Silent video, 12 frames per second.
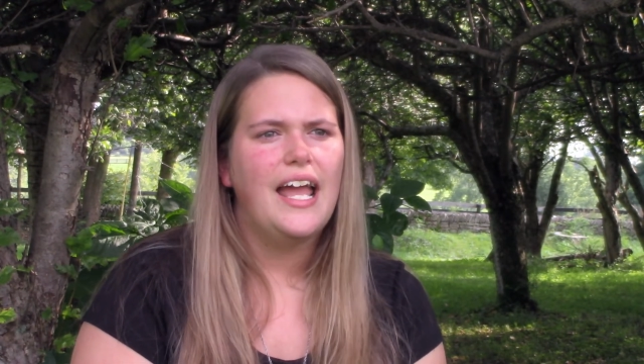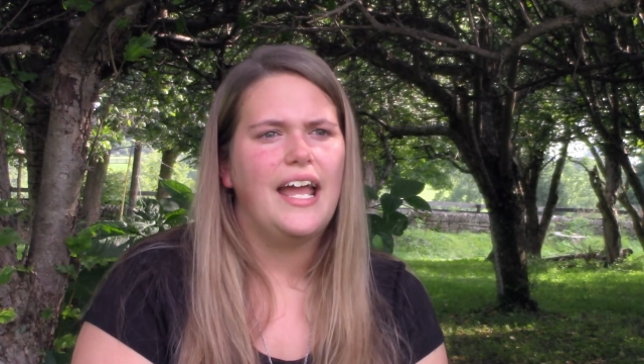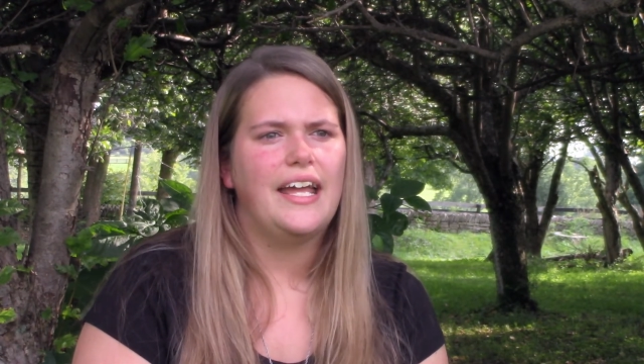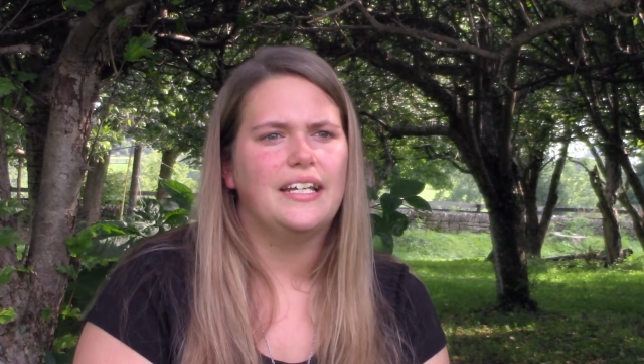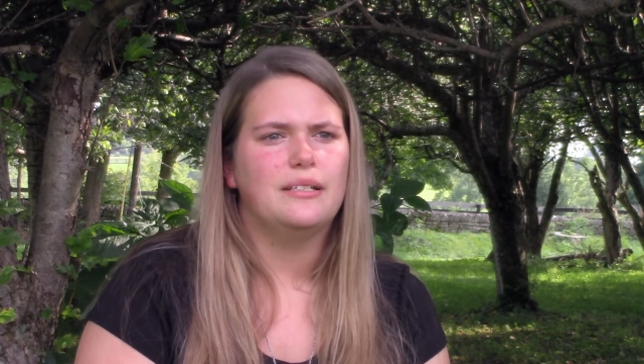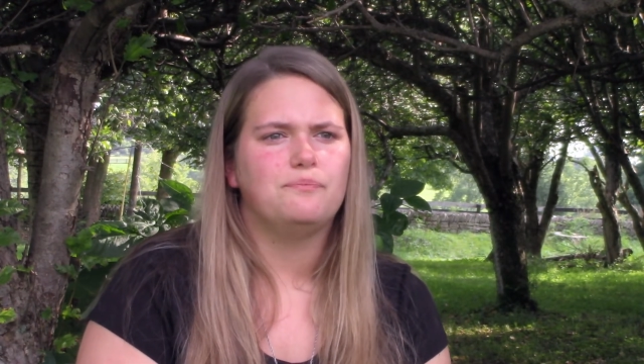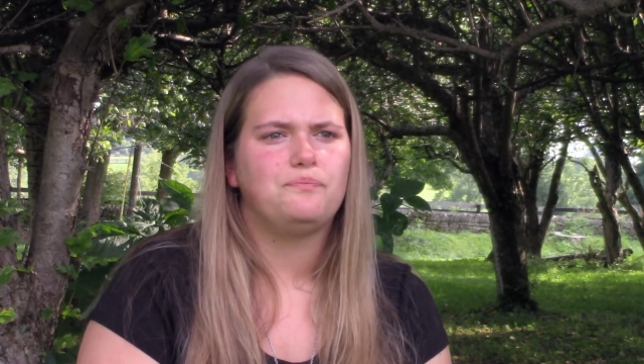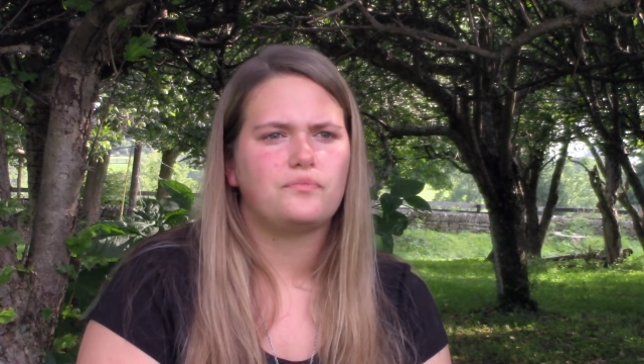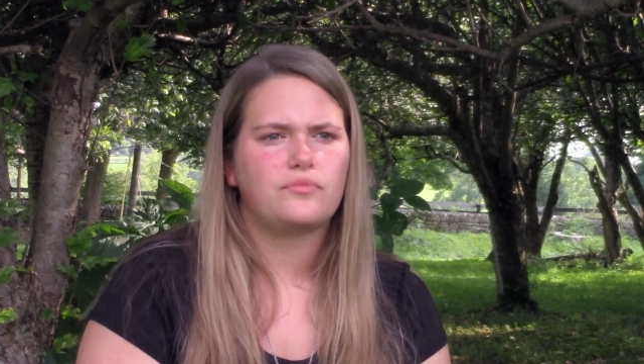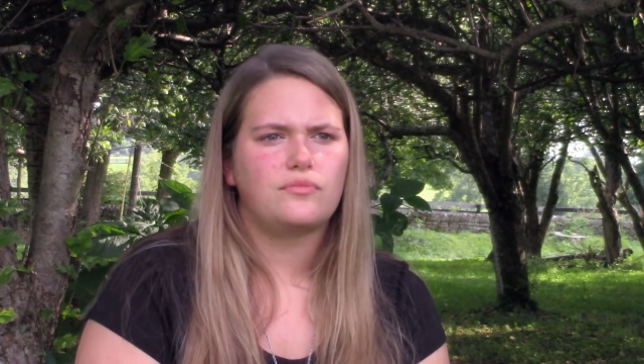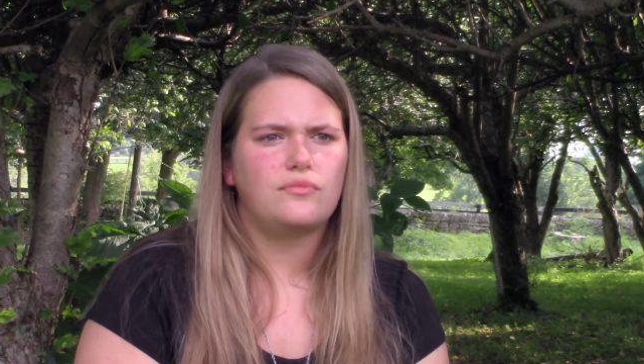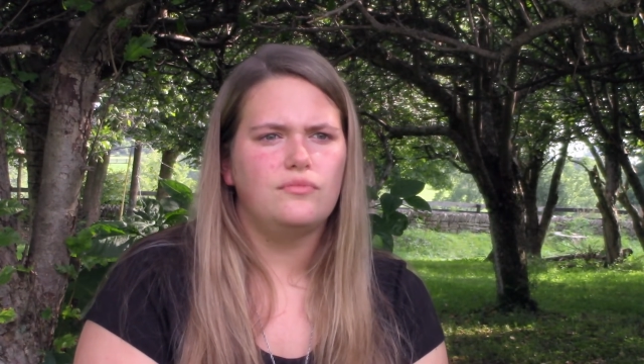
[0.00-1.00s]
and
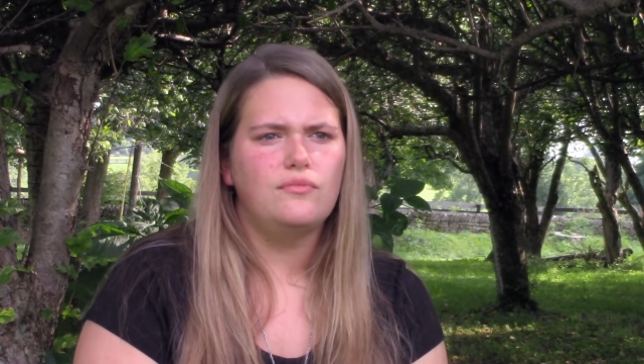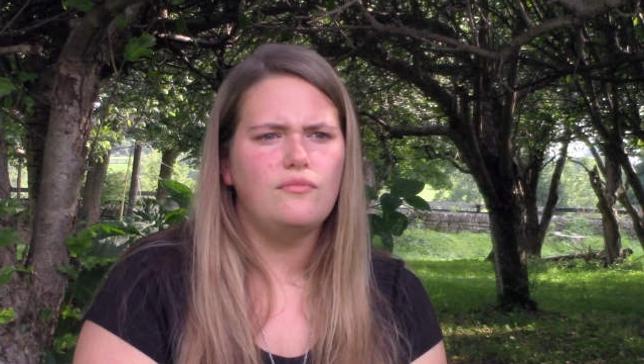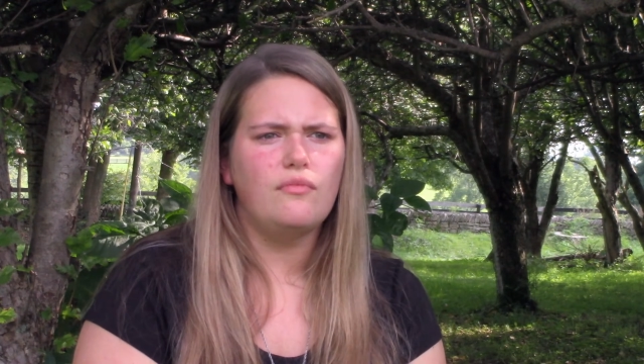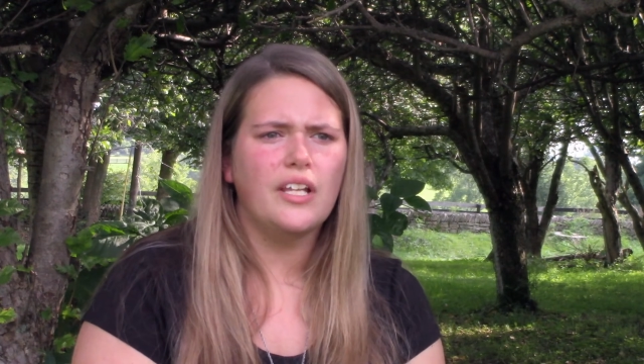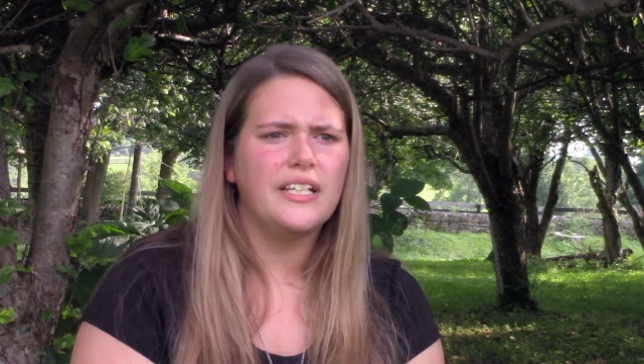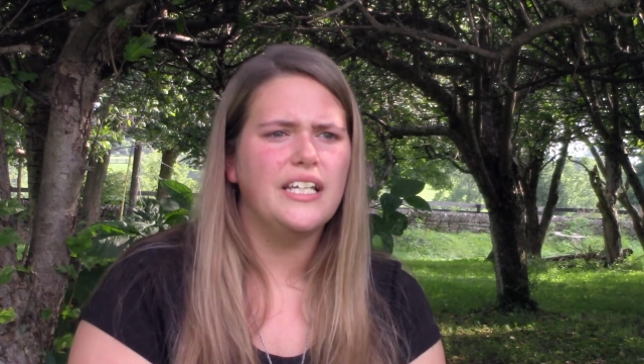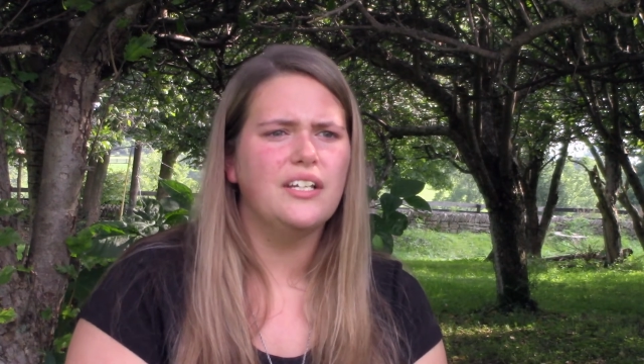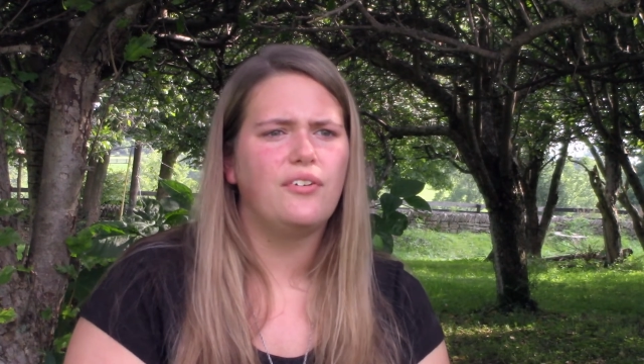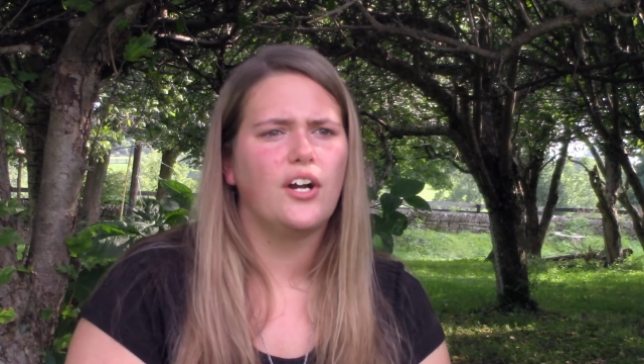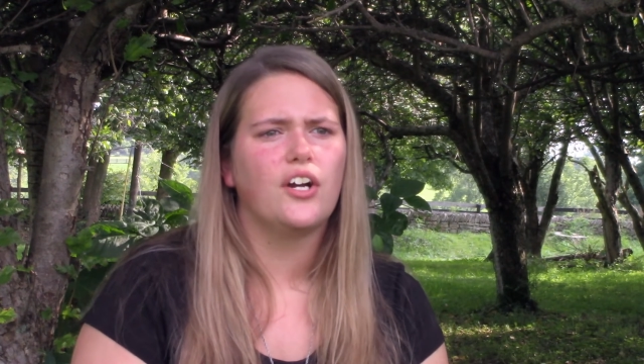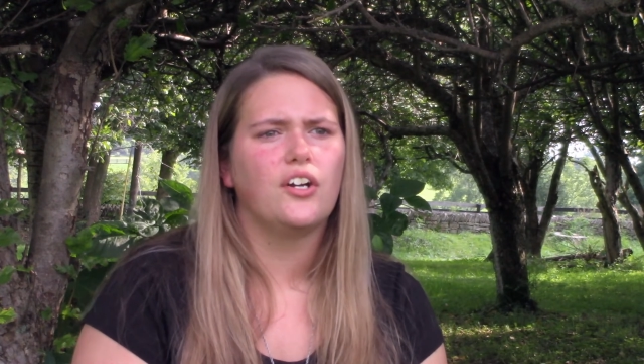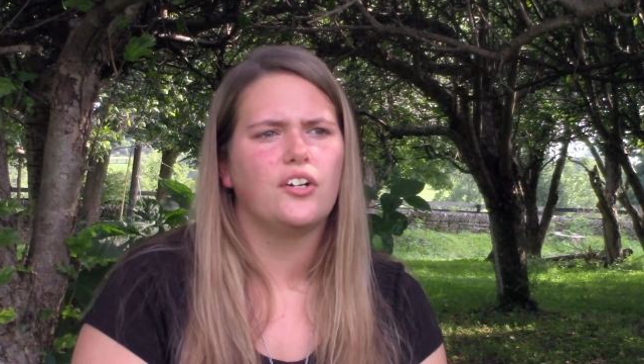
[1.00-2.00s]
give
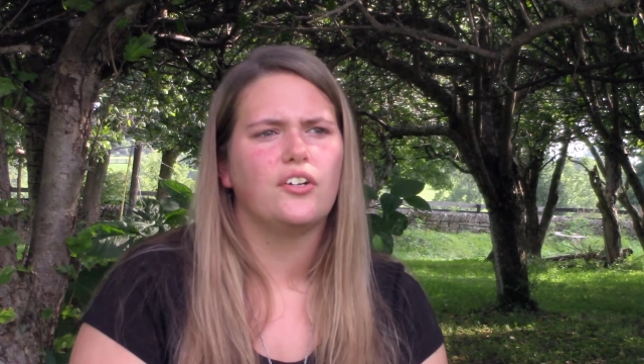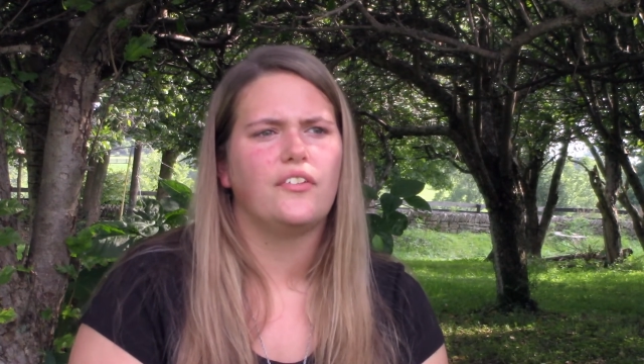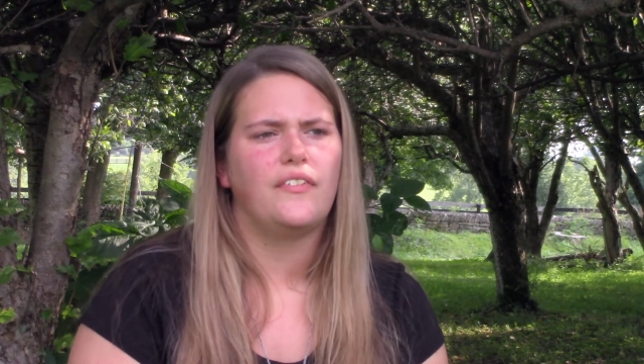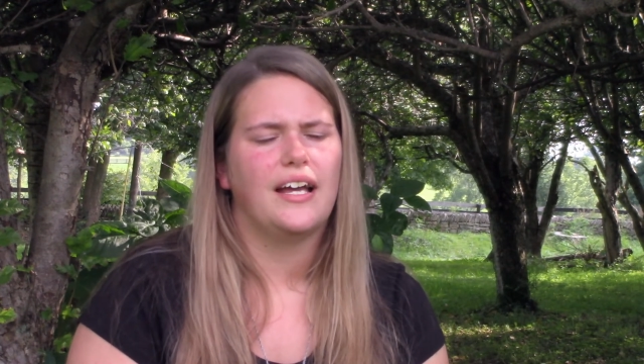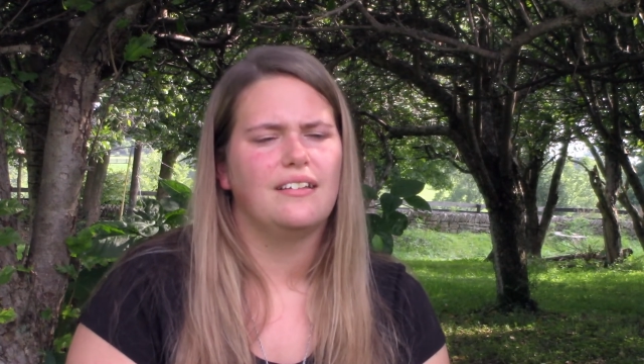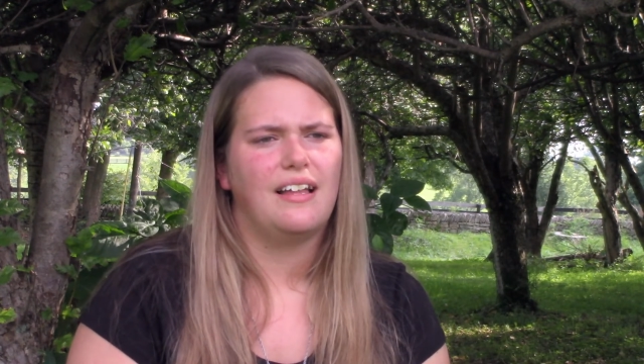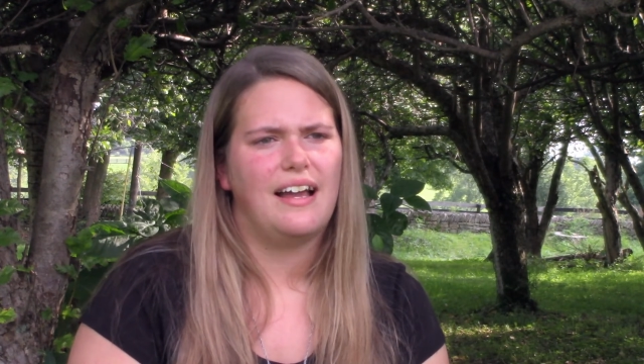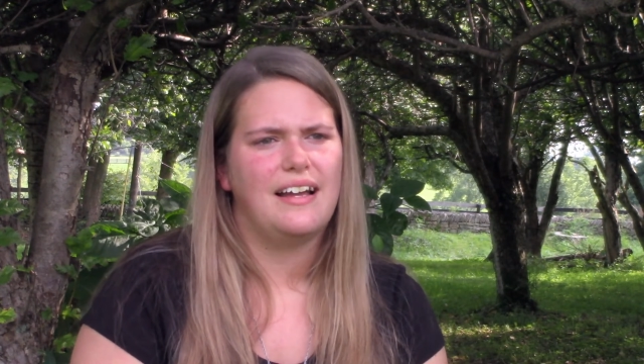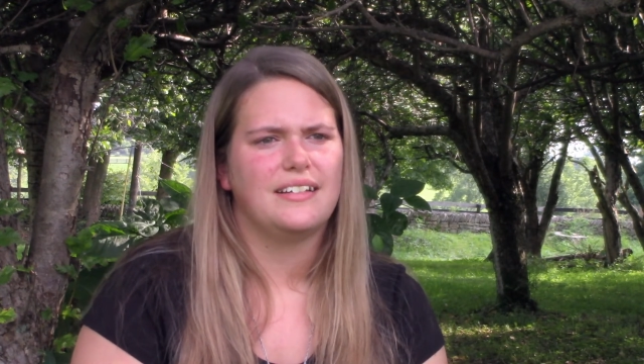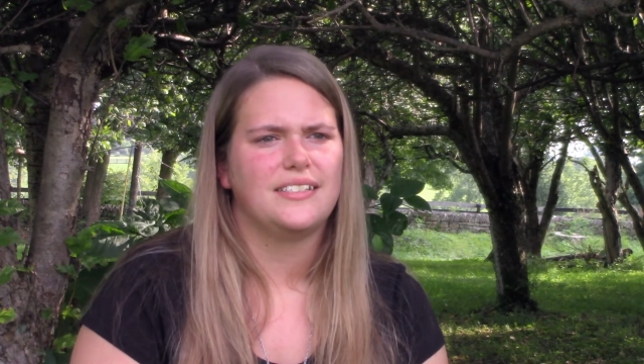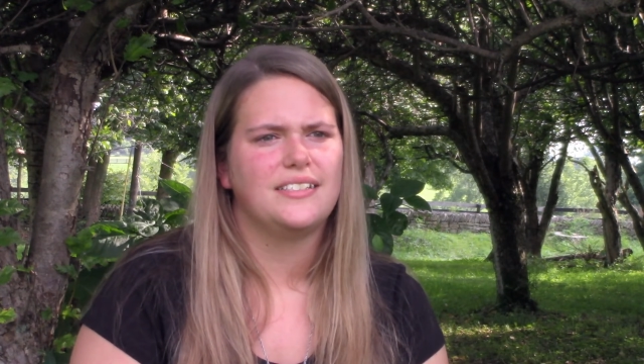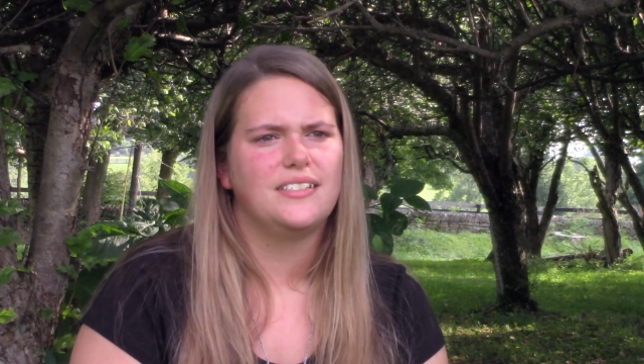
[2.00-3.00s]
her that
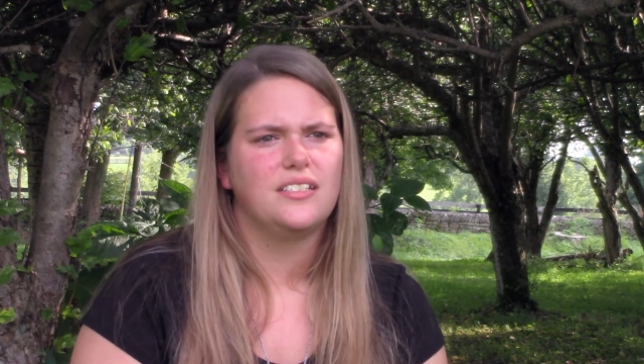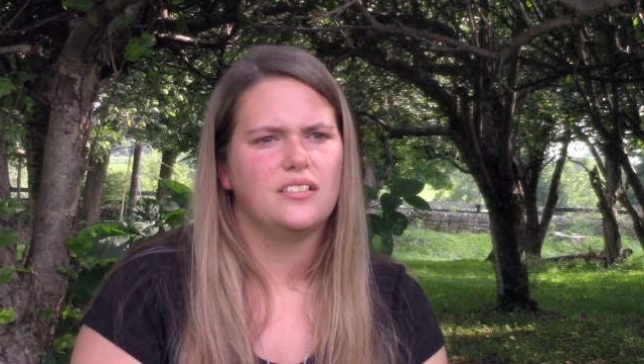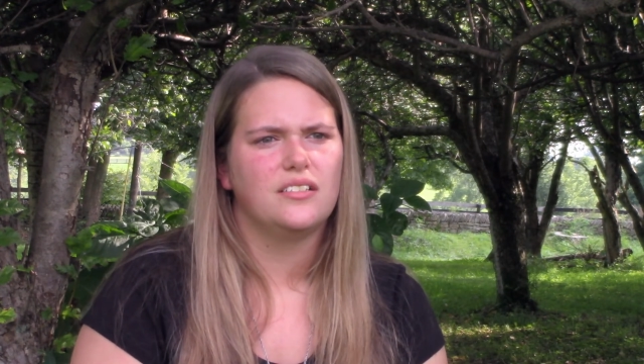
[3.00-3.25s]
last